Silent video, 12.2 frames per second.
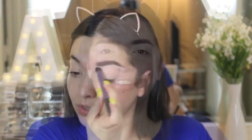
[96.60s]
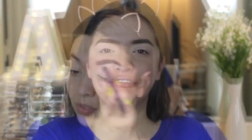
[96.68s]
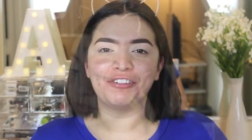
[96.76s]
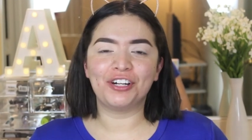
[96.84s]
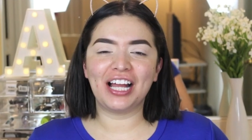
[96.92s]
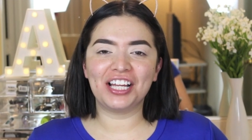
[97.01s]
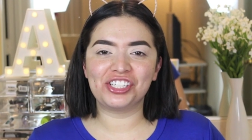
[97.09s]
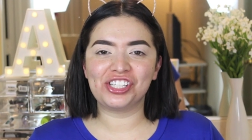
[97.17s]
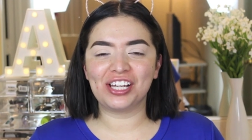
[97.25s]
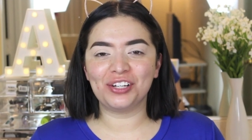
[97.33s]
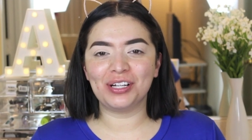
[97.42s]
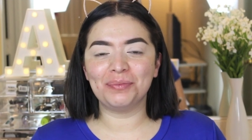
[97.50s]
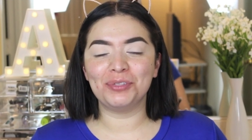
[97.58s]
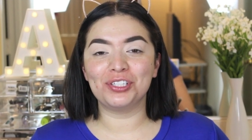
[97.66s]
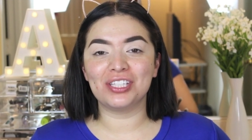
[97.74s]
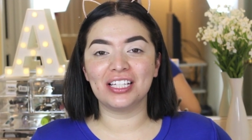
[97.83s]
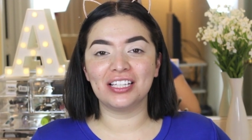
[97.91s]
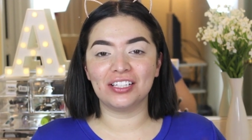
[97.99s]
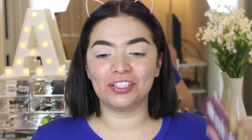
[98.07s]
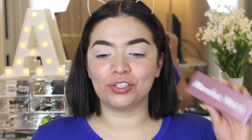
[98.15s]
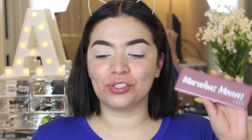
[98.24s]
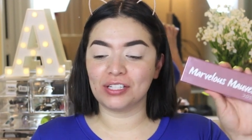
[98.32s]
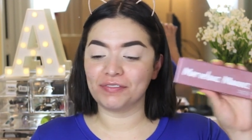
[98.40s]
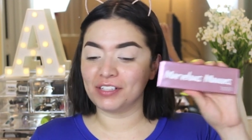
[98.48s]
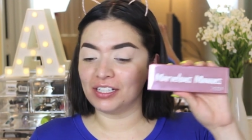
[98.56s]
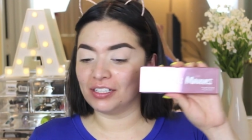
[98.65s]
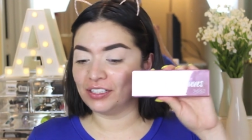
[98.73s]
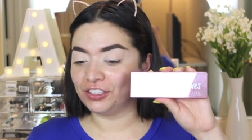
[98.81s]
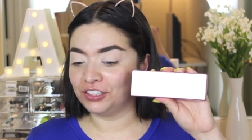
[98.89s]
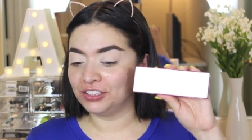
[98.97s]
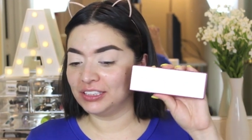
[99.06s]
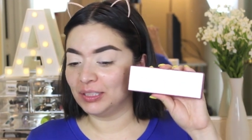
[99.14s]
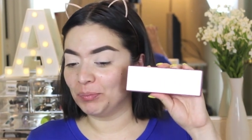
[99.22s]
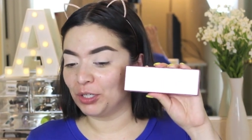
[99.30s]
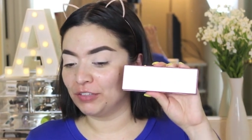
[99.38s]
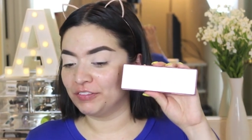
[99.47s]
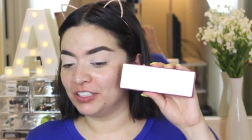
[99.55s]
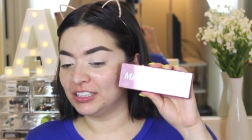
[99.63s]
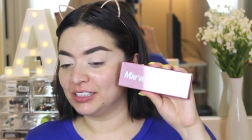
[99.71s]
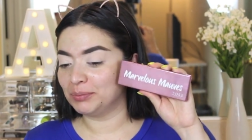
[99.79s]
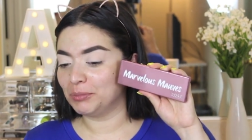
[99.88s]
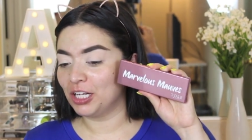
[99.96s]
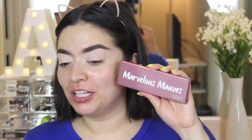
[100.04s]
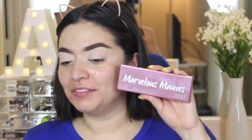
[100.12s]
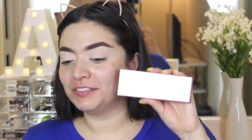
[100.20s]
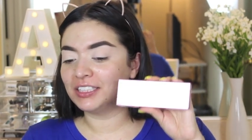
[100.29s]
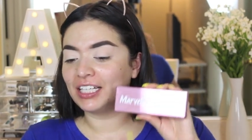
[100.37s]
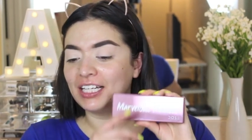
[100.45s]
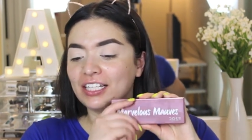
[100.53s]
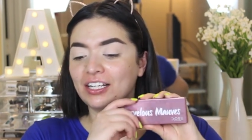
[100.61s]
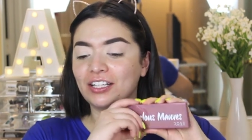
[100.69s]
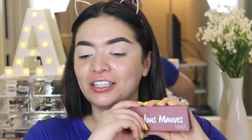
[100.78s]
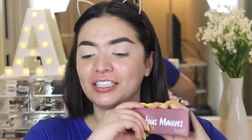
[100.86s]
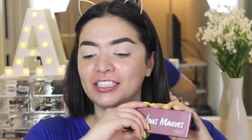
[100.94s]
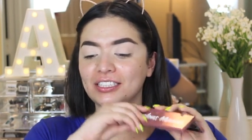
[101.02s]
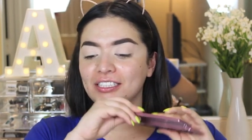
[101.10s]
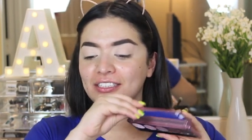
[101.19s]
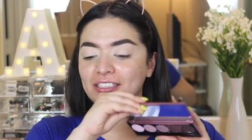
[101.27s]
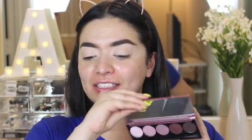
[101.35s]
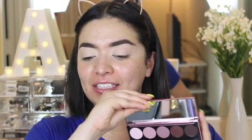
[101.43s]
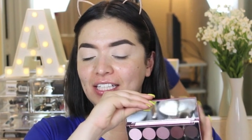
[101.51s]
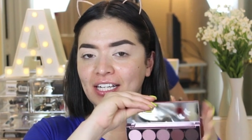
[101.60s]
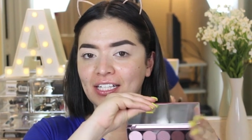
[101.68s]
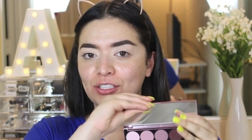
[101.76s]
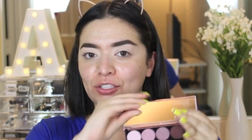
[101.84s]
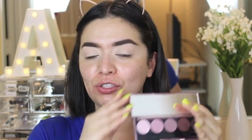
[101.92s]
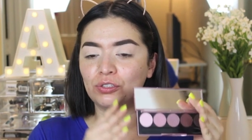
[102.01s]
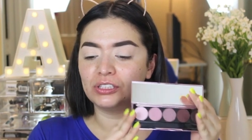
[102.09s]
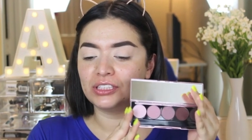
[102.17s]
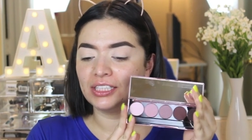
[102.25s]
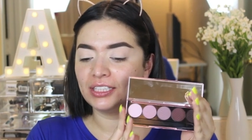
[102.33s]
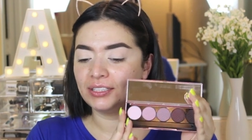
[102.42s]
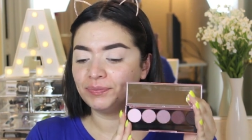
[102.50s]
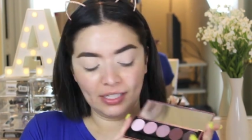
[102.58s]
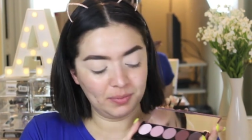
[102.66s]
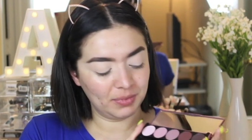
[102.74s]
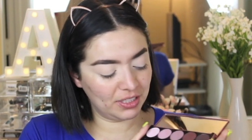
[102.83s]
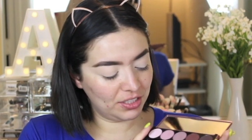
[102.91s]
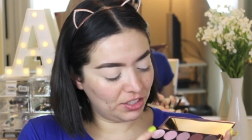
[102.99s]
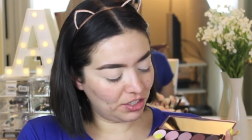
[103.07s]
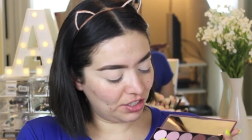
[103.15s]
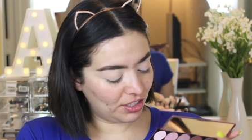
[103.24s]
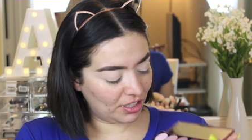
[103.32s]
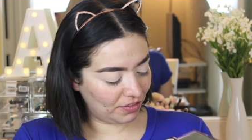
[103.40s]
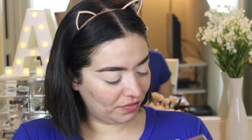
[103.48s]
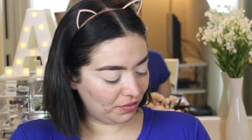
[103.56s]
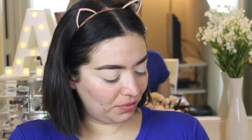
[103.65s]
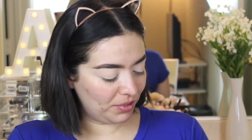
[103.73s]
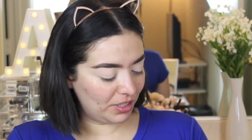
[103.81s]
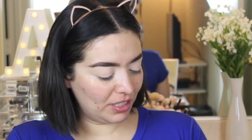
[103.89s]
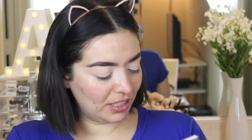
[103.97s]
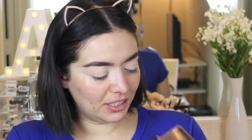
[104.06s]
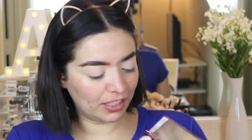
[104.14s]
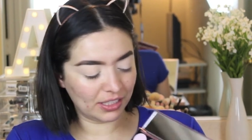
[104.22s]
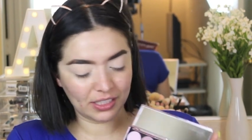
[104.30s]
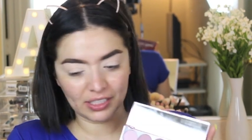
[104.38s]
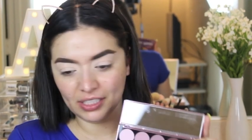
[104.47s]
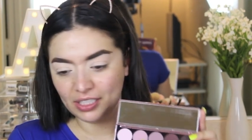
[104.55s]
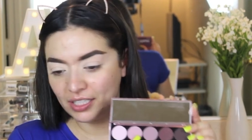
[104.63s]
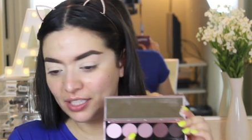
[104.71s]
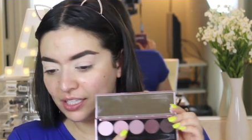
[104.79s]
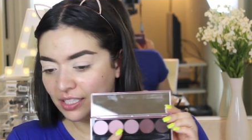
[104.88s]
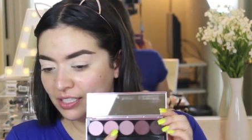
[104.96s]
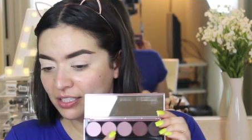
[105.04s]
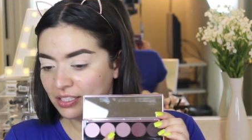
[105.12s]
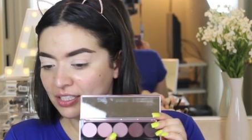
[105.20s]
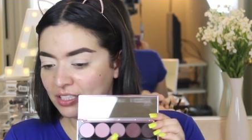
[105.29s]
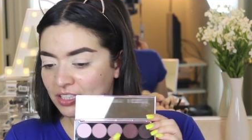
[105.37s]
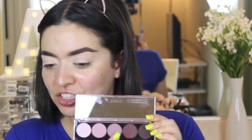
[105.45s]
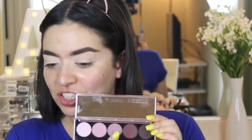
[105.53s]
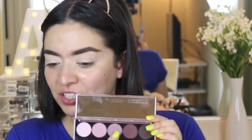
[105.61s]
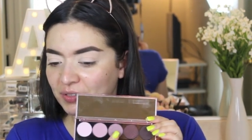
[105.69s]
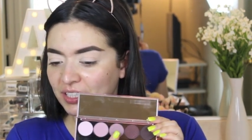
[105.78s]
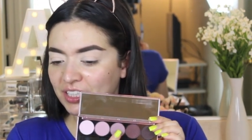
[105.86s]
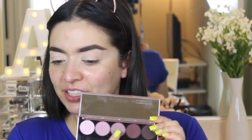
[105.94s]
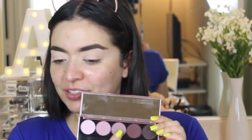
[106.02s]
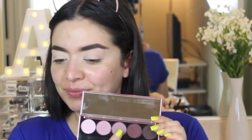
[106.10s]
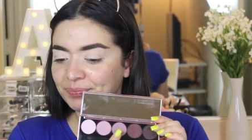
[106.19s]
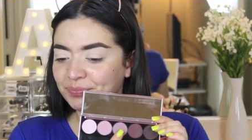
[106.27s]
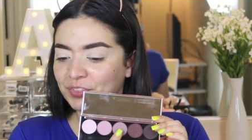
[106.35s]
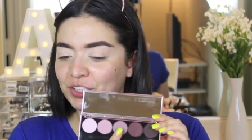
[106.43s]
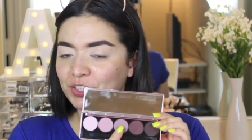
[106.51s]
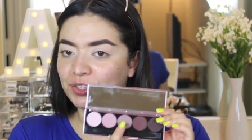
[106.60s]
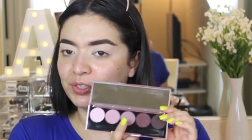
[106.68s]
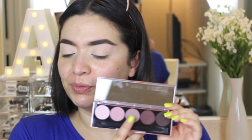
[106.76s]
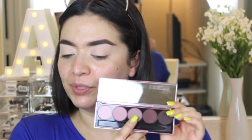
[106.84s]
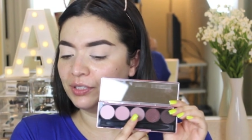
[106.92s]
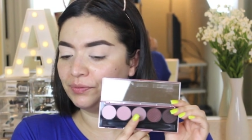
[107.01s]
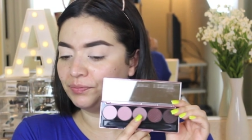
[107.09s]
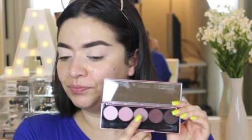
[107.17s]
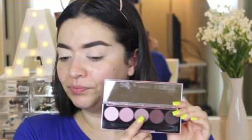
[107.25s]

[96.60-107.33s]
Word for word: For eyeshadow, I'm using the Dose of Colors Marvelous Mauves. I got this at Ulta. I'm gonna start off with this shade right here, the third one.